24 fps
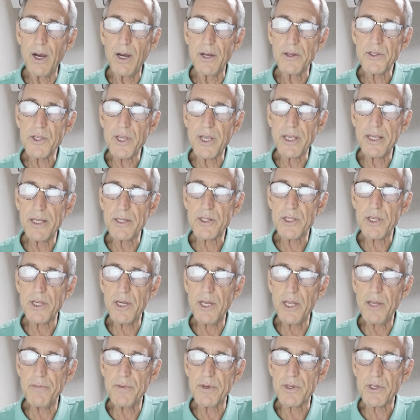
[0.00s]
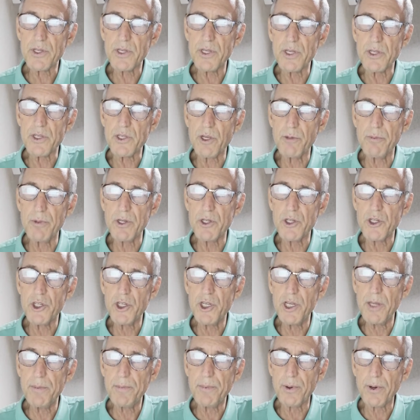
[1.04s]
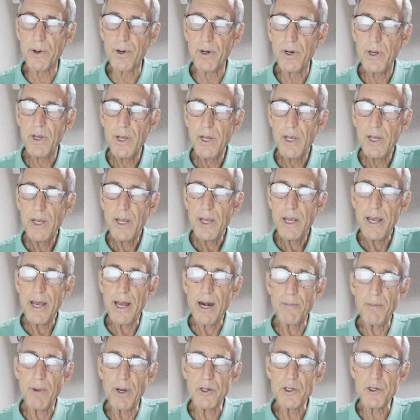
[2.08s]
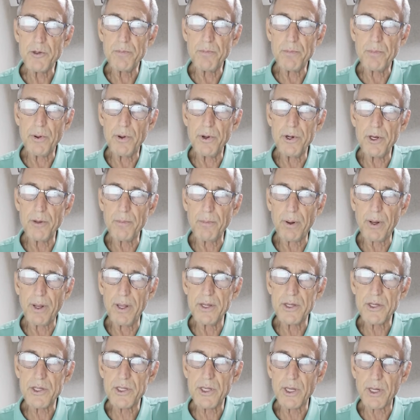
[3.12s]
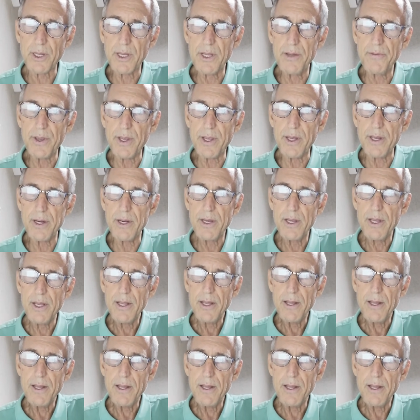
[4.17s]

St. Kitts and Nevis is so much cheaper and a much prettier place to live in